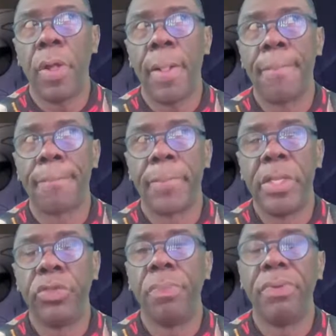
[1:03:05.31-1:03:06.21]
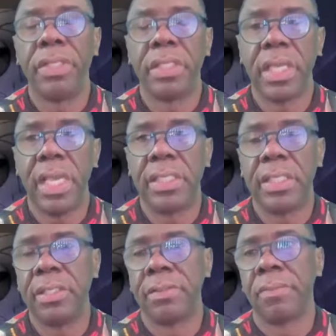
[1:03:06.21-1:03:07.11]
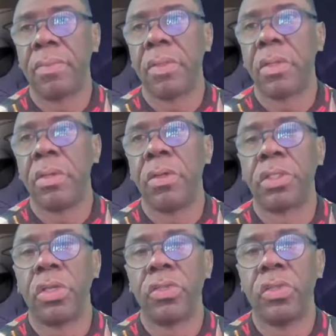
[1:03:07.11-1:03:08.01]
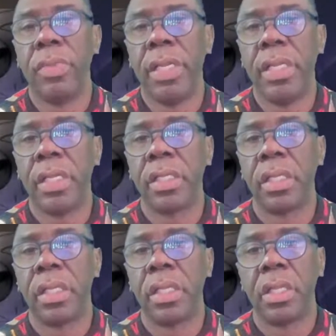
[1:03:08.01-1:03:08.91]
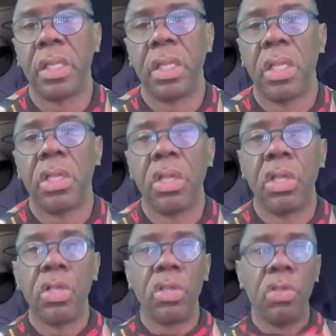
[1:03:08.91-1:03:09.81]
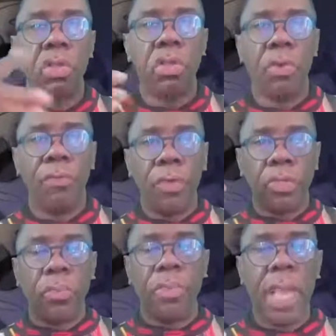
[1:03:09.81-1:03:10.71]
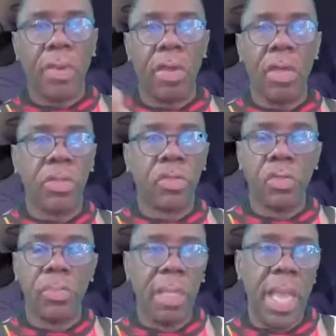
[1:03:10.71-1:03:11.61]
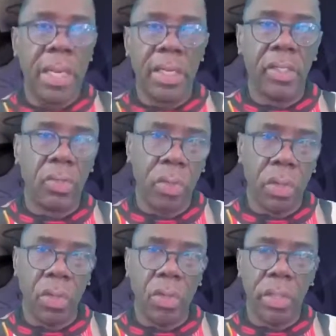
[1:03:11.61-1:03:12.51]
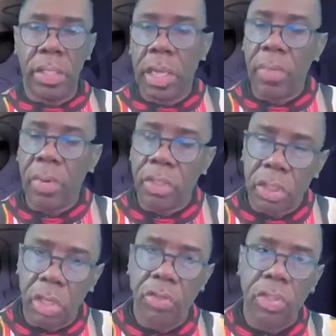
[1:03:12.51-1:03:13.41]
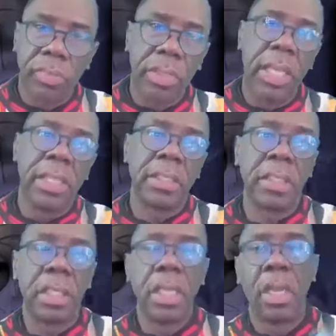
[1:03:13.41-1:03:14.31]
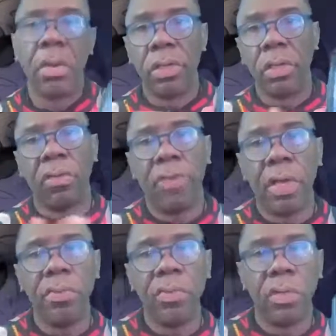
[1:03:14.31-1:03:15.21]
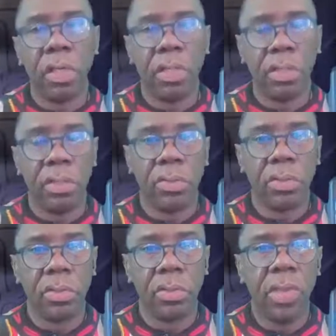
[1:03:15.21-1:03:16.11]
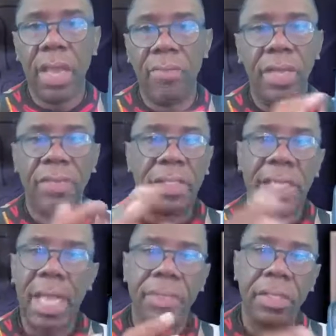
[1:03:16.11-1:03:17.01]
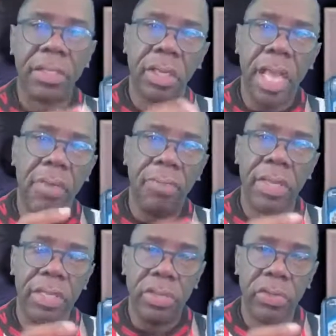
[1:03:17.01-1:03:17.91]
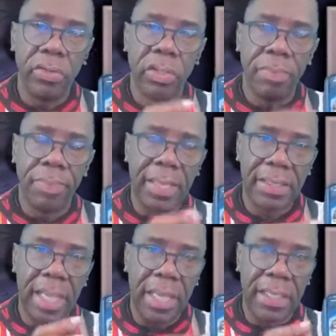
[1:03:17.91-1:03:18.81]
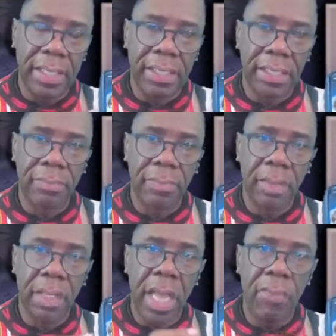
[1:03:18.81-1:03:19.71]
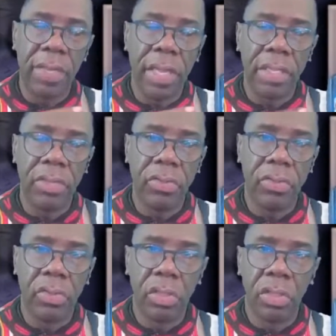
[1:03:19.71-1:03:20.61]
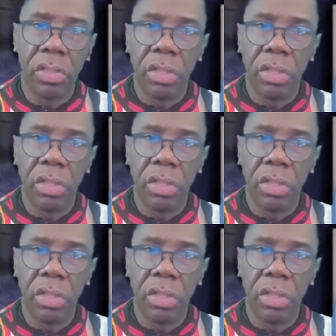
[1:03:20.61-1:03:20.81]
on and do a presentation on social media, your virtual background is going to be out of this world. Then I'm going to show you some things on your phone you can do. We haven't even tapped into how we can use the best out of this, how we can use